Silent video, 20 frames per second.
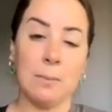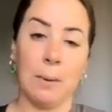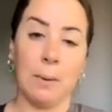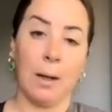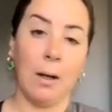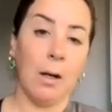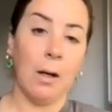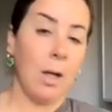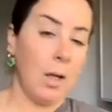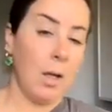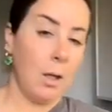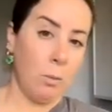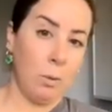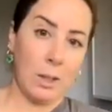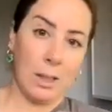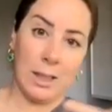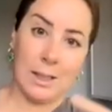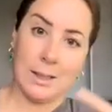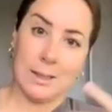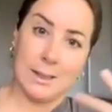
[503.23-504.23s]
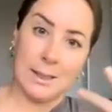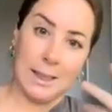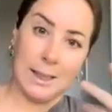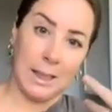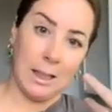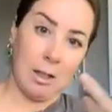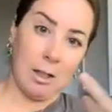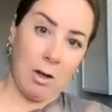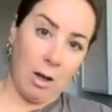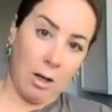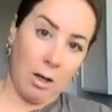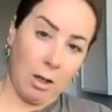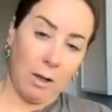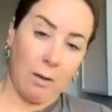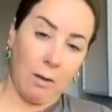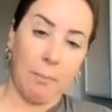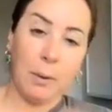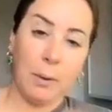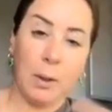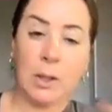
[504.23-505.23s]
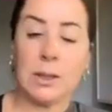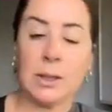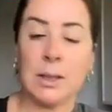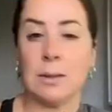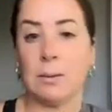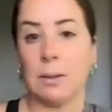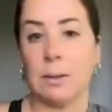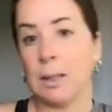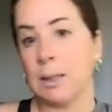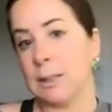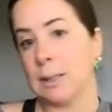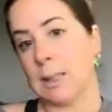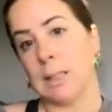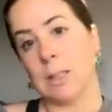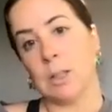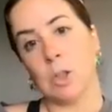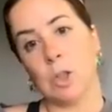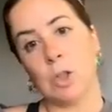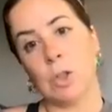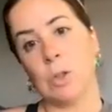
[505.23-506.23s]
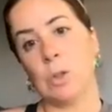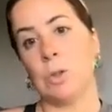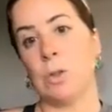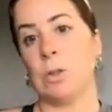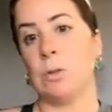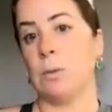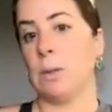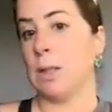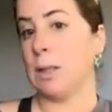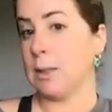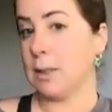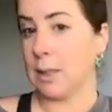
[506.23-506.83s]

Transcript: but we can see it in knockoff purses, we can see it in shoes, we can